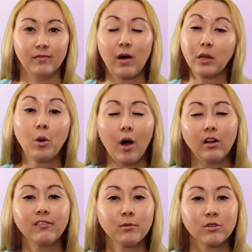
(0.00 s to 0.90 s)
Follow all
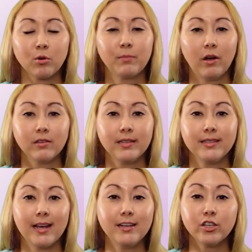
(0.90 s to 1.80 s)
of the resort
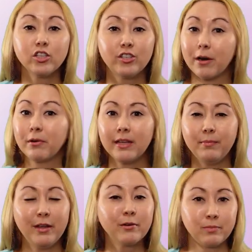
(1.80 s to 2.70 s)
policies and just generally
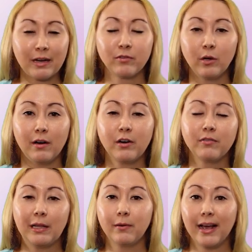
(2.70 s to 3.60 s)
be respectful of your
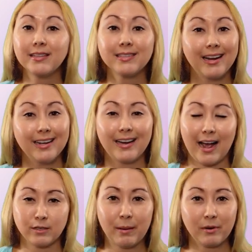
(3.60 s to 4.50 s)
fellow guests and
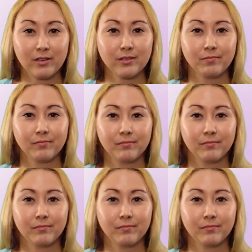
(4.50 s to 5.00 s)
cast members.